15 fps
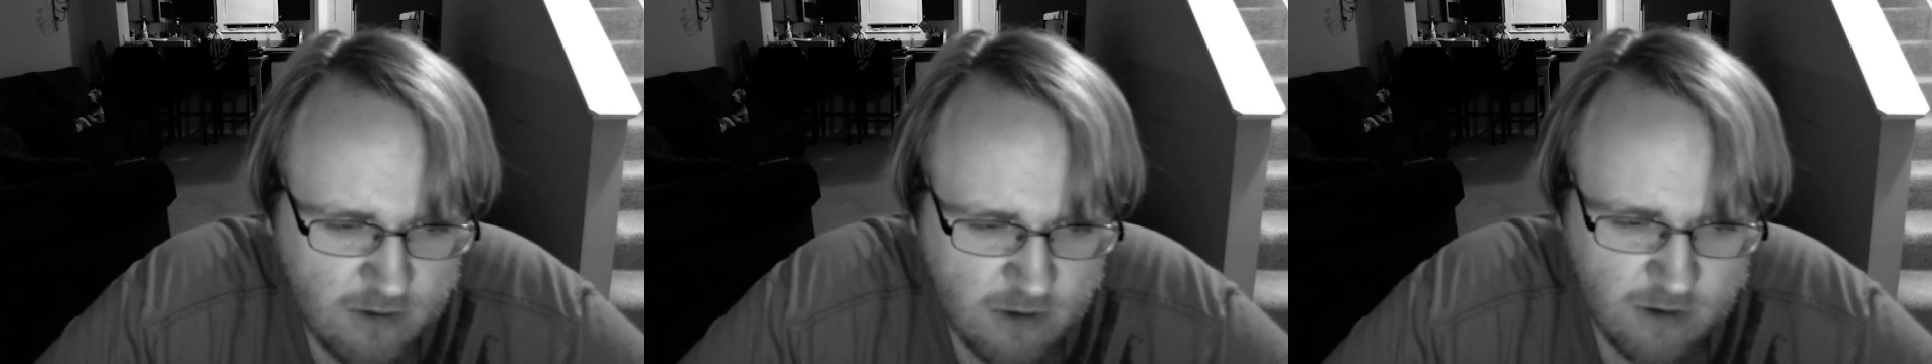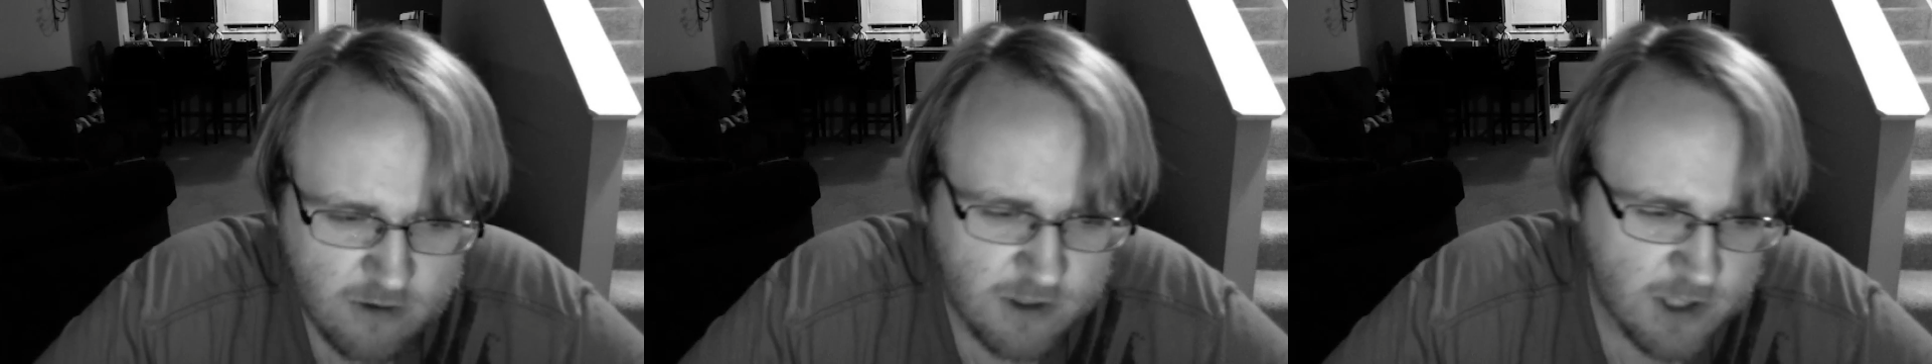
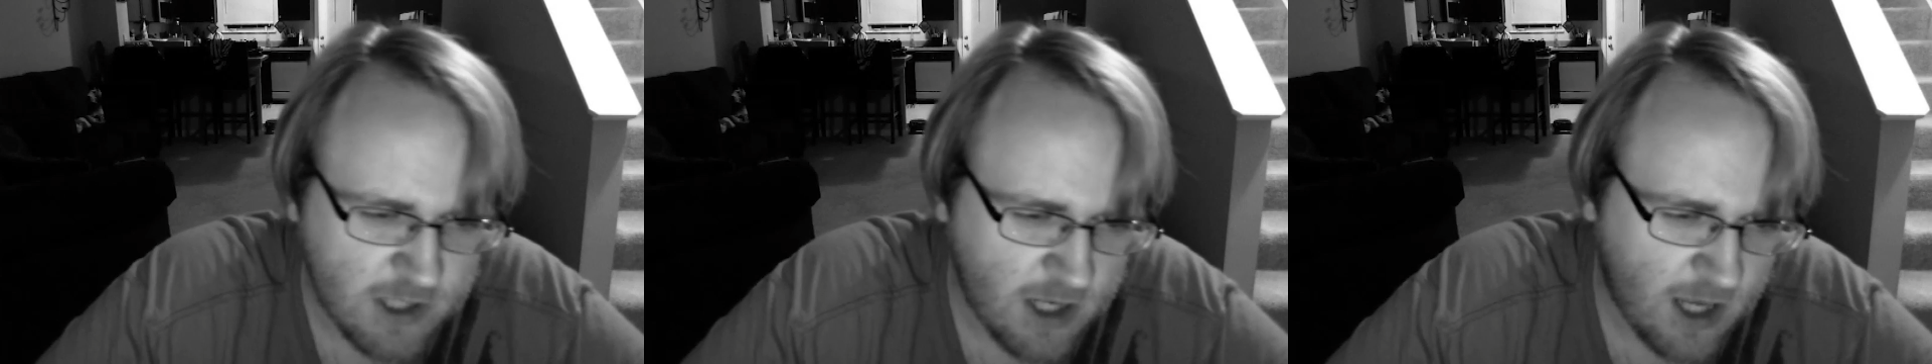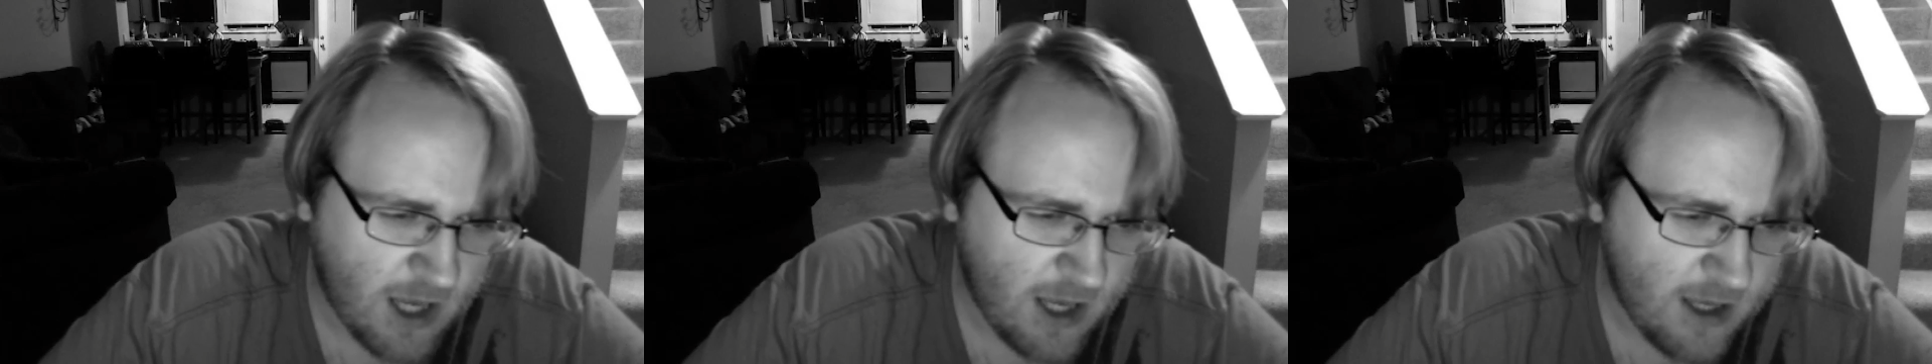
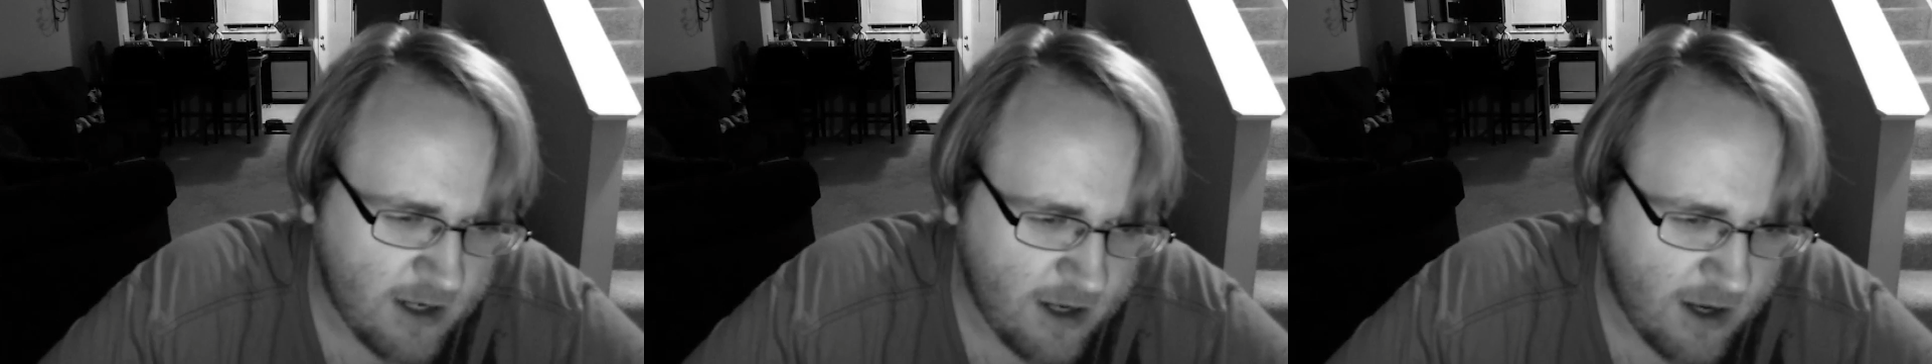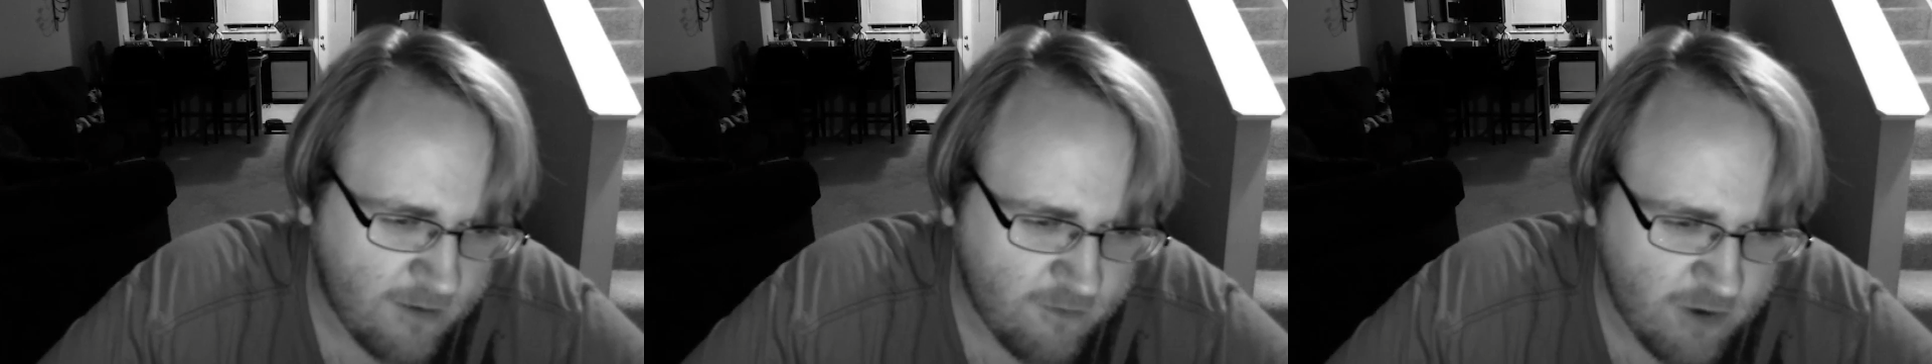learns to
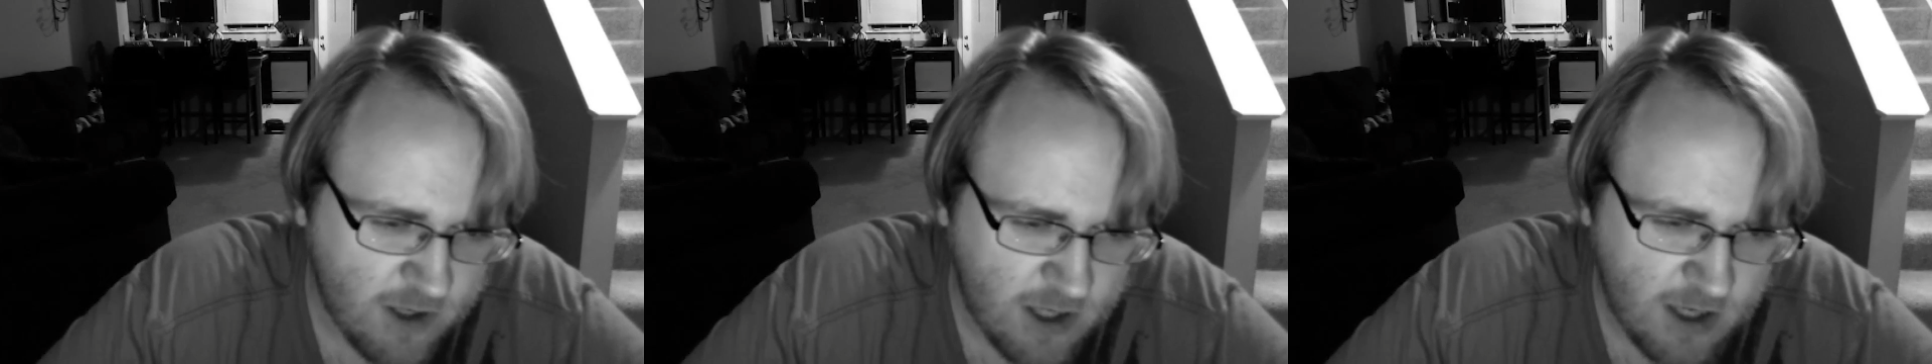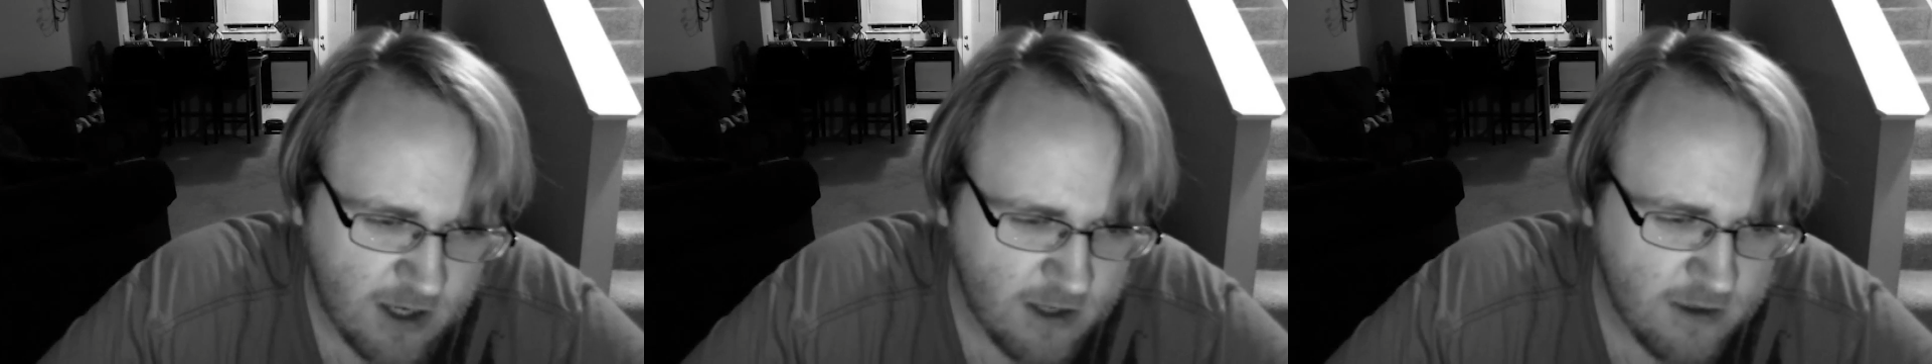hate
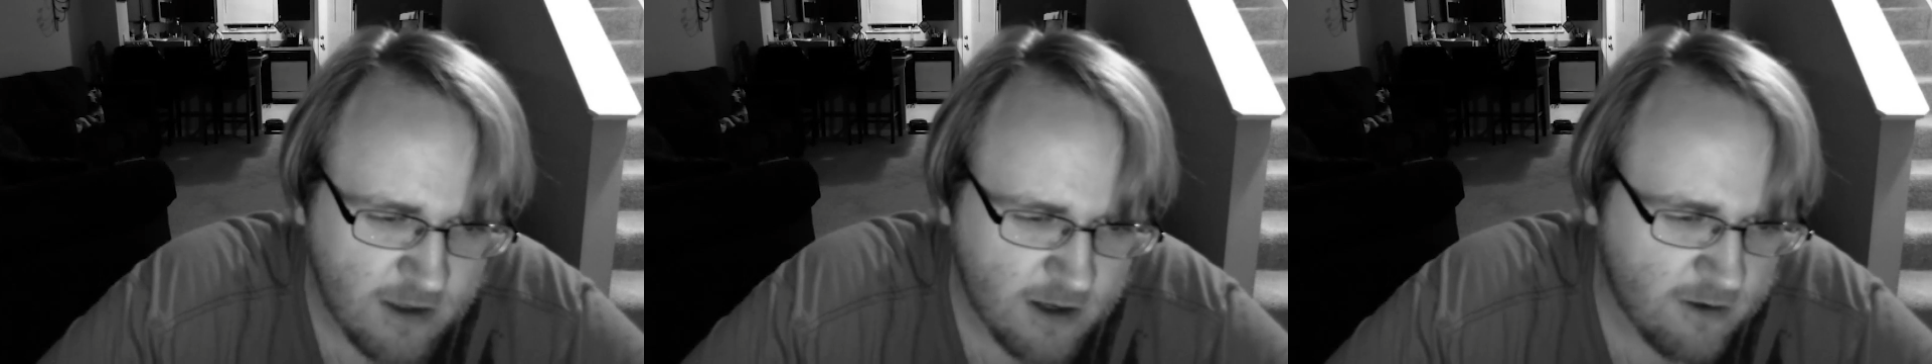every kid